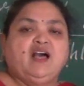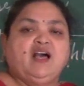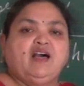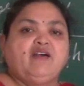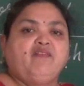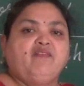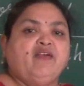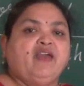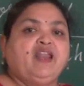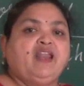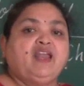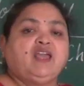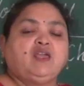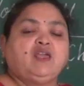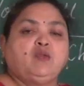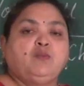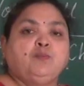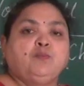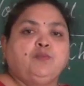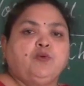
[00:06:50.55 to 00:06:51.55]
A
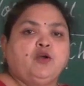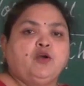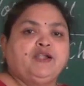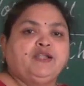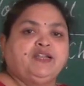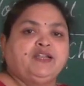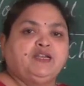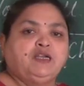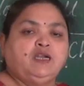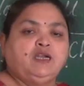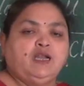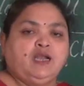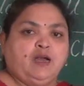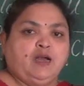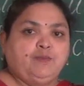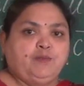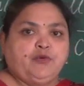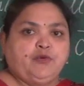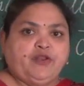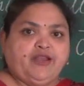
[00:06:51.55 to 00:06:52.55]
very important
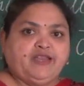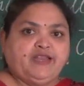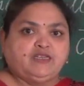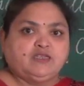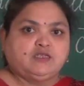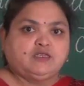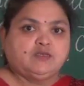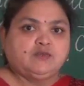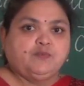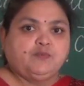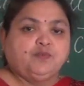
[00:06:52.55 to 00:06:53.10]
component